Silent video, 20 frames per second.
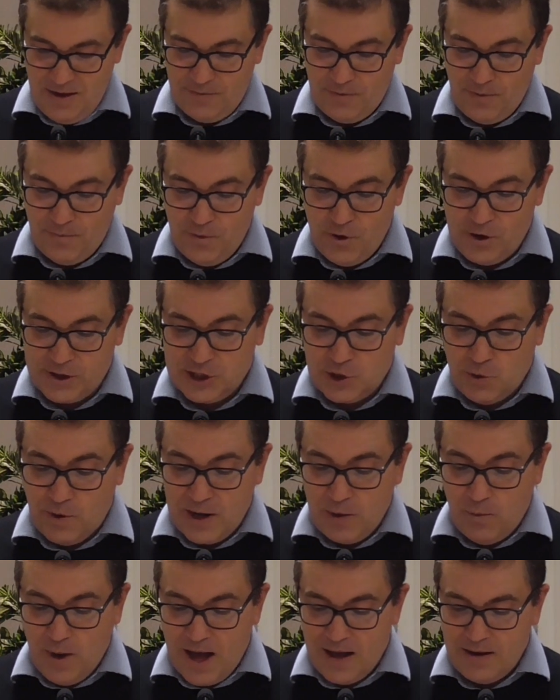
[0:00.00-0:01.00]
From verse
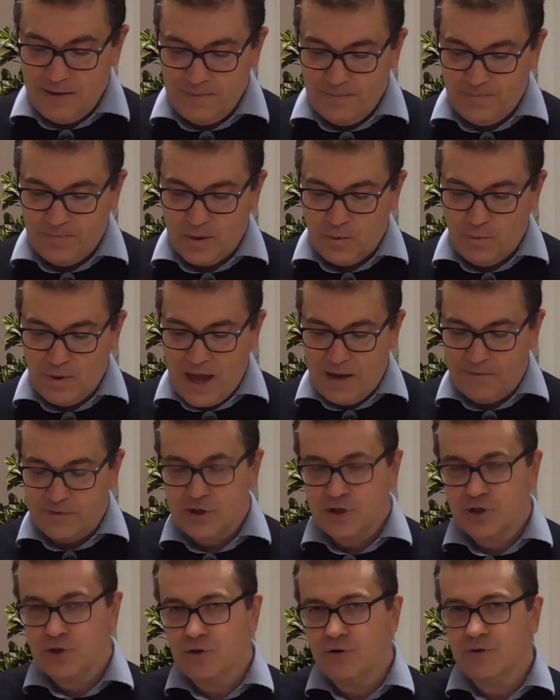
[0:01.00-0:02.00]
21, we
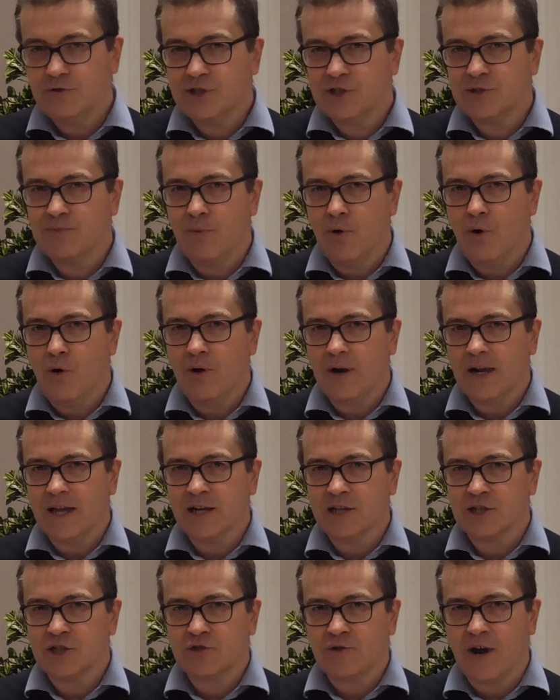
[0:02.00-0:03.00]
have two small
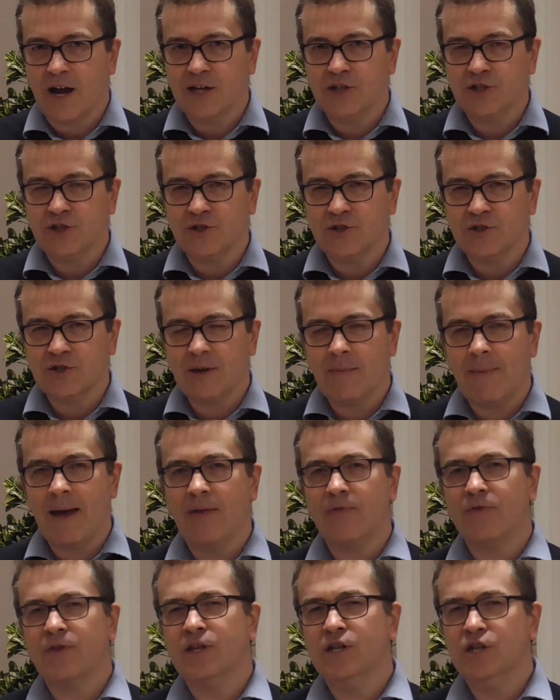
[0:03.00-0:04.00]
illustrations
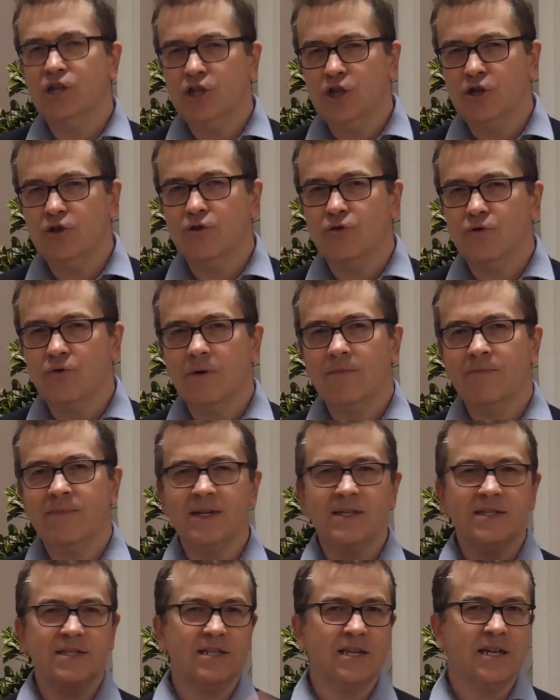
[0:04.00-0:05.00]
about the new
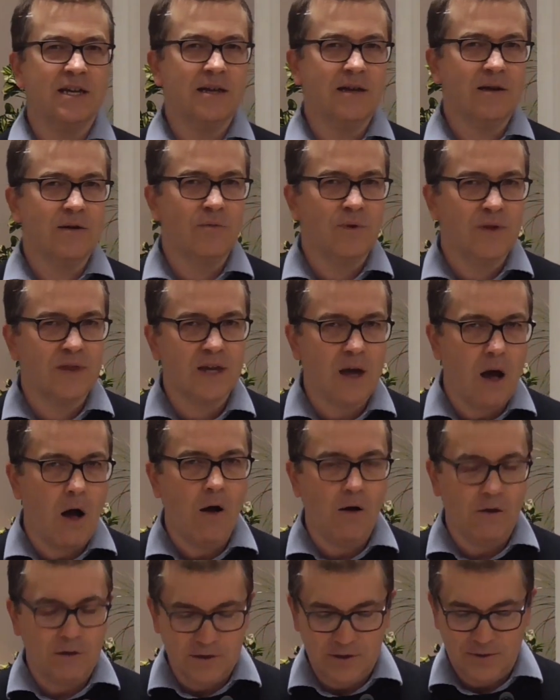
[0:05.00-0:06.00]
mixing with the
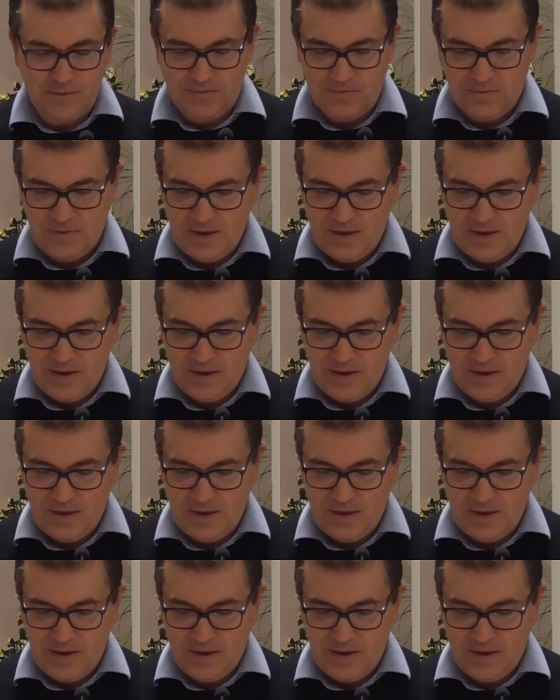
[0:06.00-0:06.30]
old.